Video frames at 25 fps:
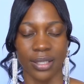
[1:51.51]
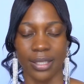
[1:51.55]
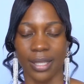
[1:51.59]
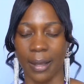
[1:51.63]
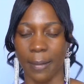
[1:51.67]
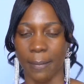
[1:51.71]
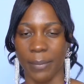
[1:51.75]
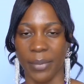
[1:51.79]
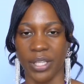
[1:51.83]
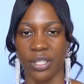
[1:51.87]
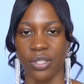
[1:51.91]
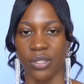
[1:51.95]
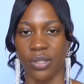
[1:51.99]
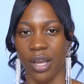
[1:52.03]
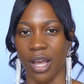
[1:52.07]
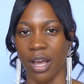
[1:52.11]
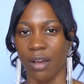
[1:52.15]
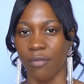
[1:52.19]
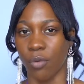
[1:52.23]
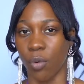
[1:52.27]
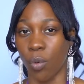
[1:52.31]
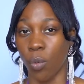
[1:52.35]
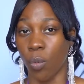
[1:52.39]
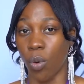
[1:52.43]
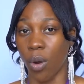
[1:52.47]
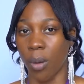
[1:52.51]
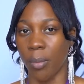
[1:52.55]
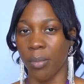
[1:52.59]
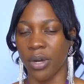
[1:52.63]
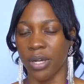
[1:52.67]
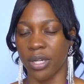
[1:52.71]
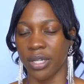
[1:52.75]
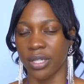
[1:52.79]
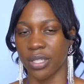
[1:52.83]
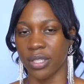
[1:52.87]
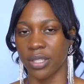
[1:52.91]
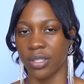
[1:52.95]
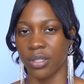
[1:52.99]
that means you have a warm
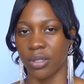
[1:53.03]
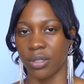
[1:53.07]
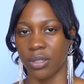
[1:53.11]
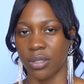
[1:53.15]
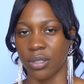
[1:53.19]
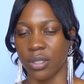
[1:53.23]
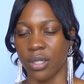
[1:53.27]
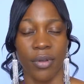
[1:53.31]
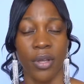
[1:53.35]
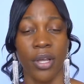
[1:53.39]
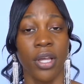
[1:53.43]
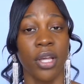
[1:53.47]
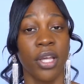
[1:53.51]
undertone.